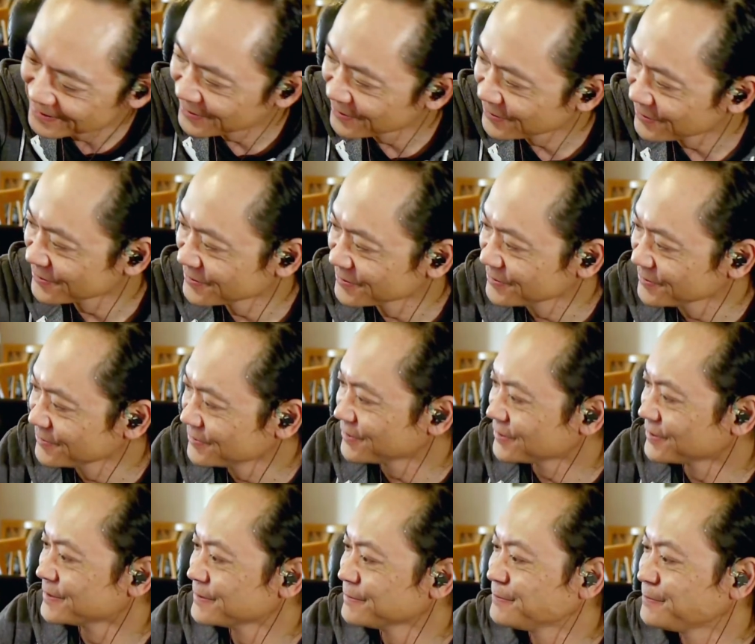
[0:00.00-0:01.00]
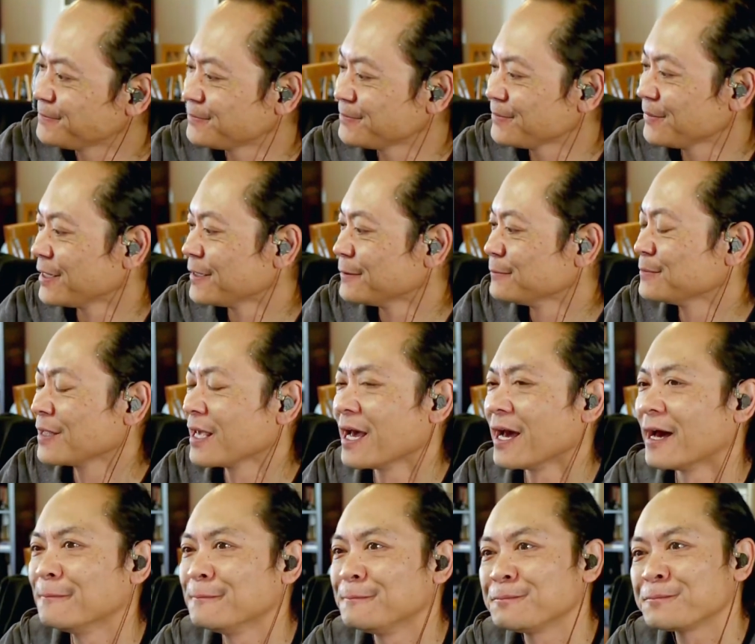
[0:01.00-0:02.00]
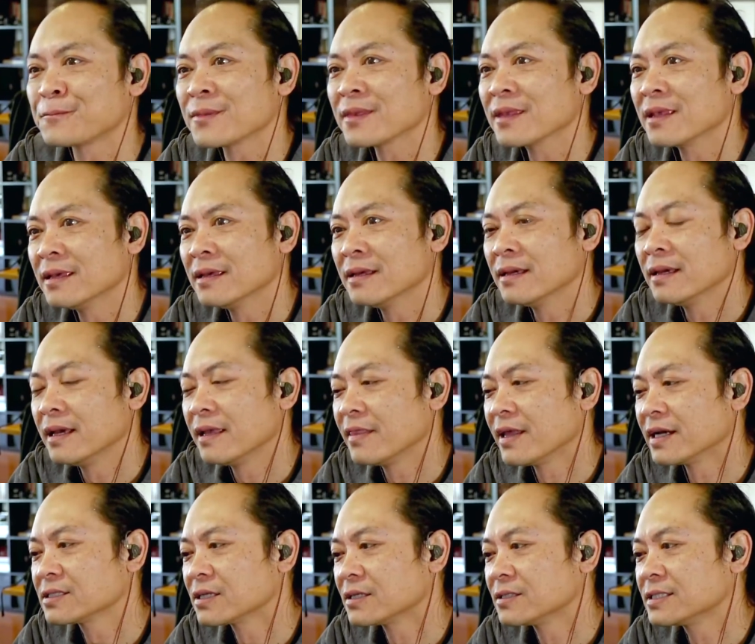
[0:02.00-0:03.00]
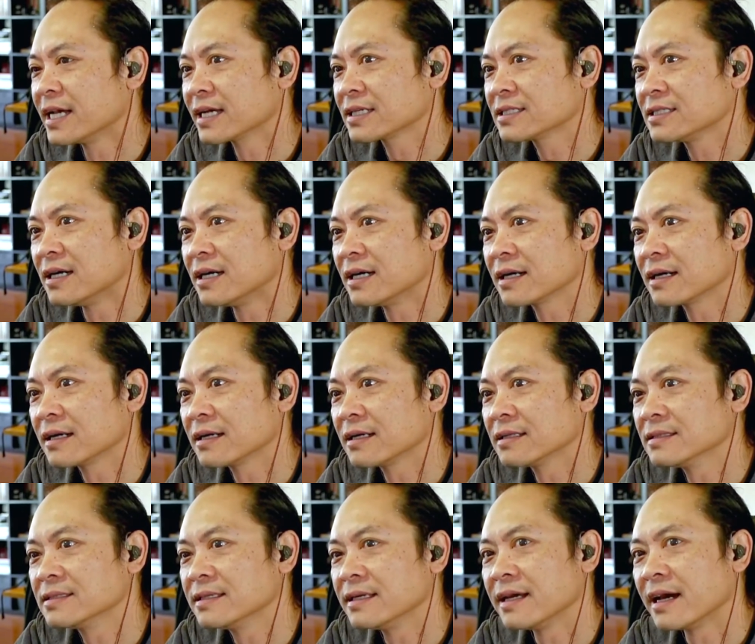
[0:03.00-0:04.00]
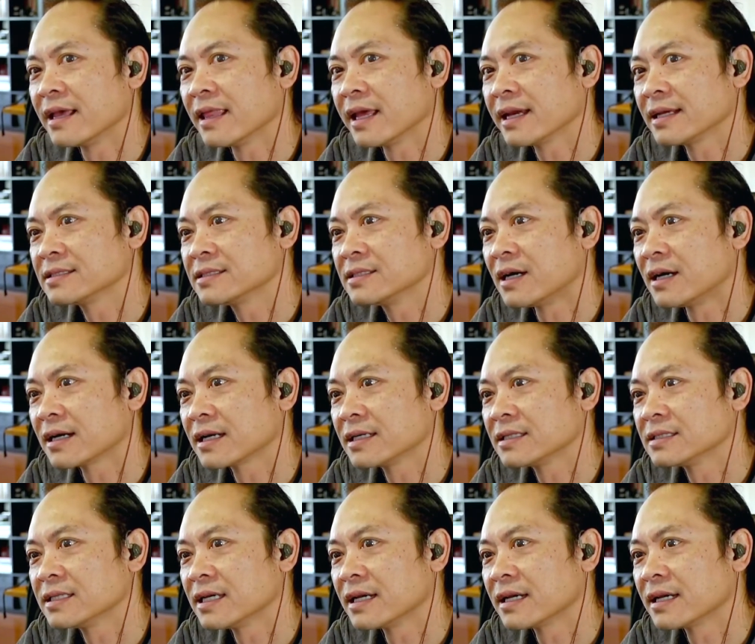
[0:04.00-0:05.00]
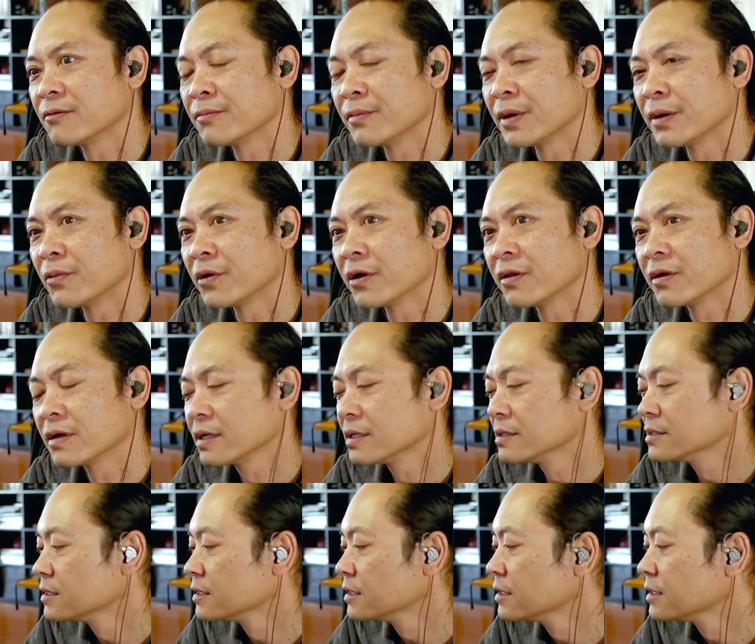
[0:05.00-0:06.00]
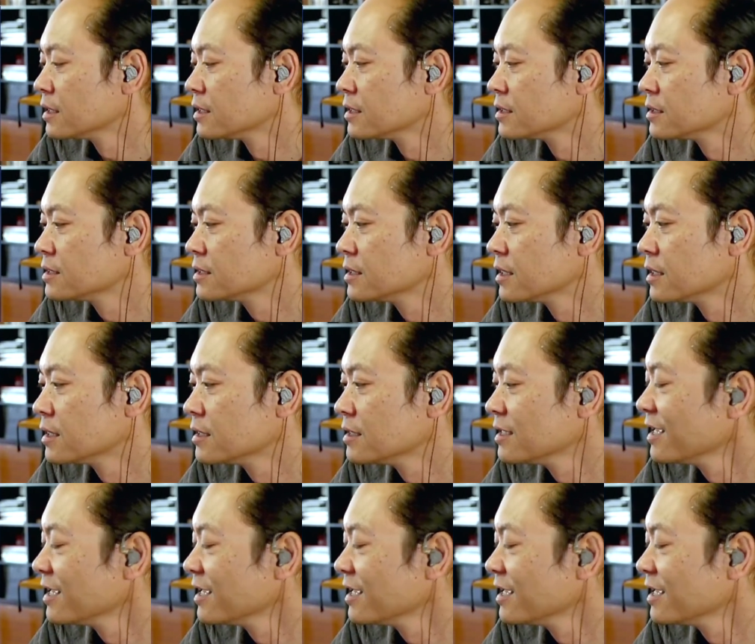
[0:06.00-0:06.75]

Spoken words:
A whole new world. But yeah, that's our tech talk. See, I like talking tech with my brother because he can understand.